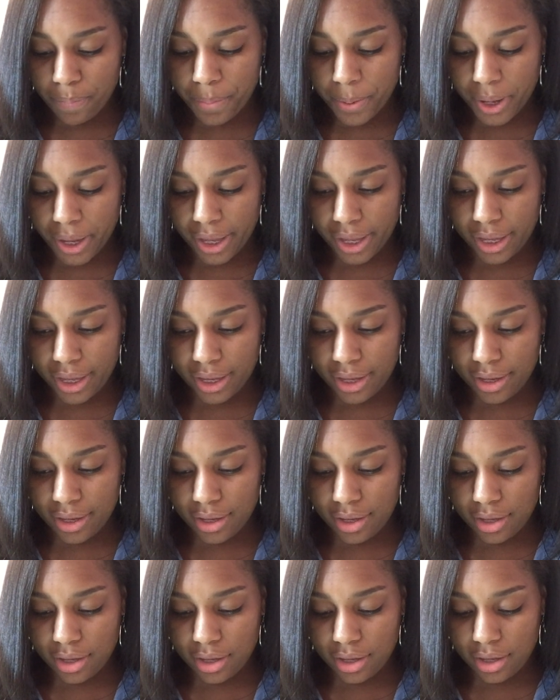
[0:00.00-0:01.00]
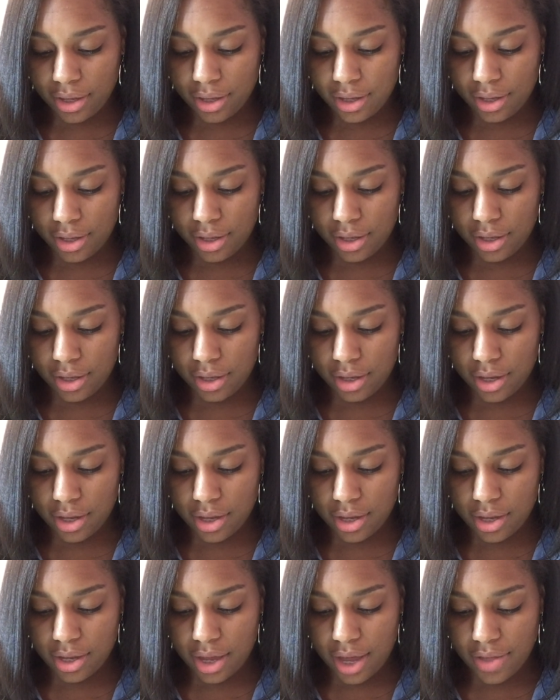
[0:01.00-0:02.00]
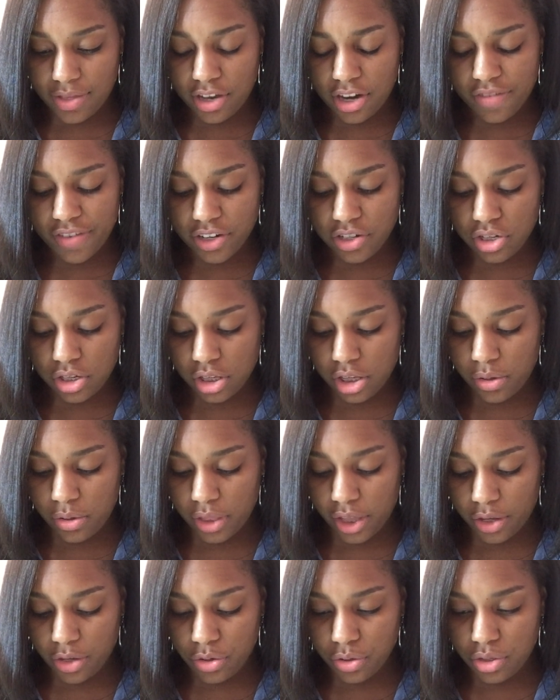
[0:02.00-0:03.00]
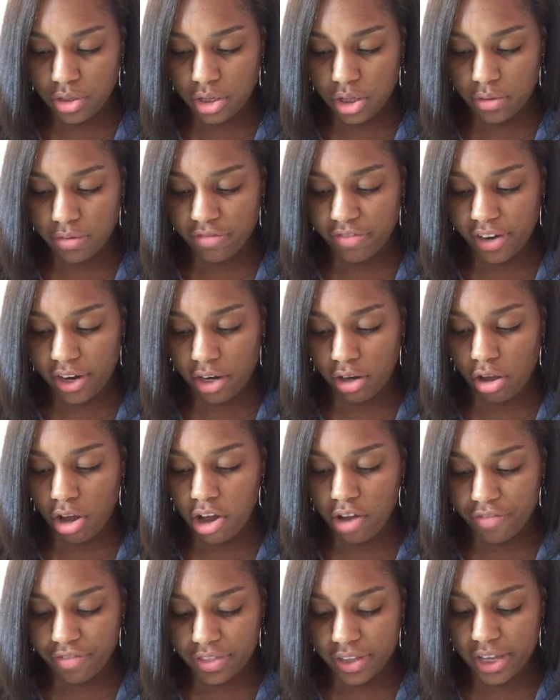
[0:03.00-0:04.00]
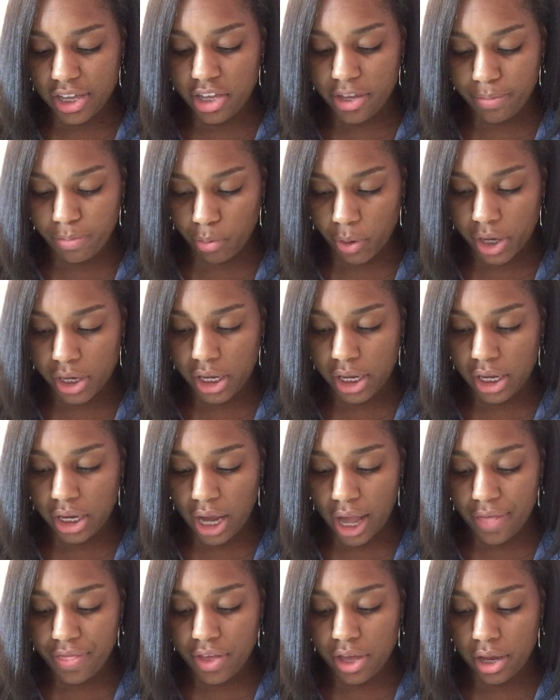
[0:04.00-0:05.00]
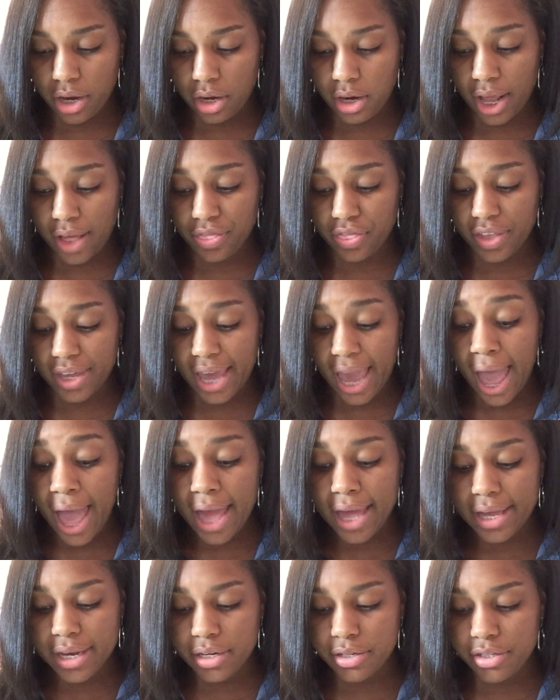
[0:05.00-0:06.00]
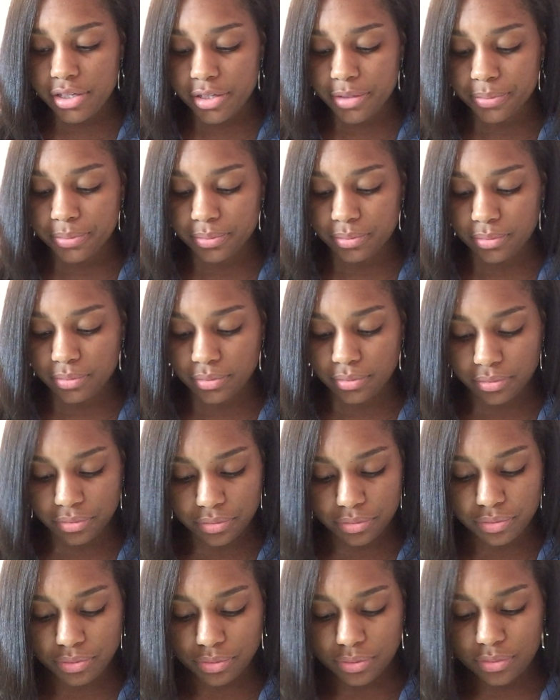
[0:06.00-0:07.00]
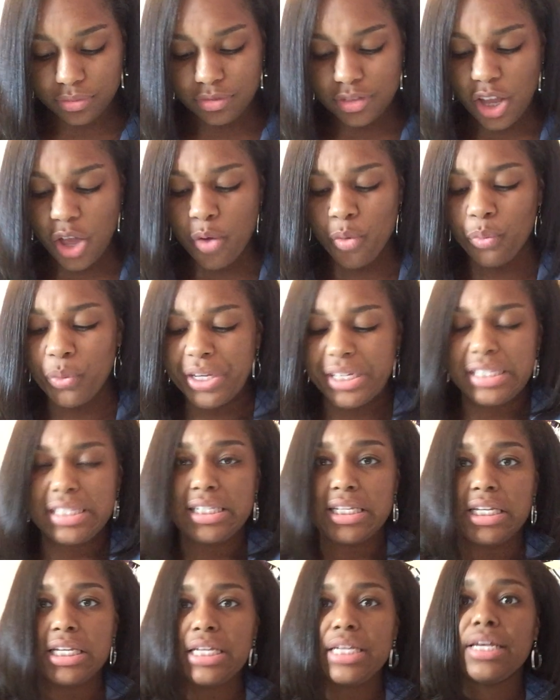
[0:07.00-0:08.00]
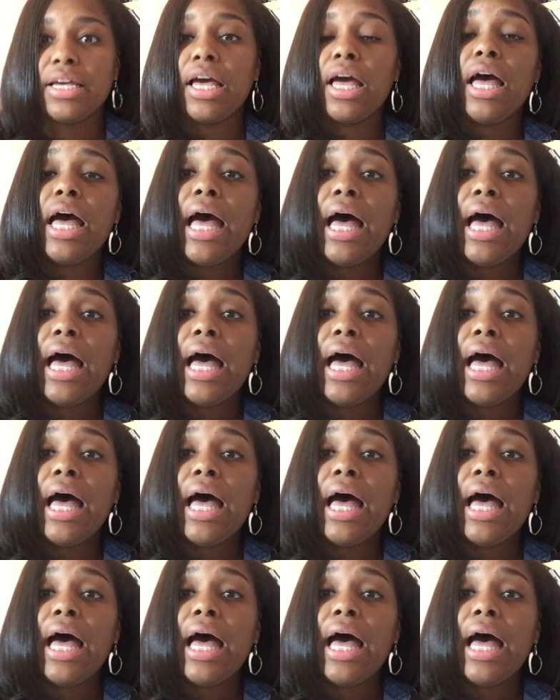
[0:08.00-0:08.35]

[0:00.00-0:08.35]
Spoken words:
But and then eventually you see them fighting off, and they keep running, and then at the end we see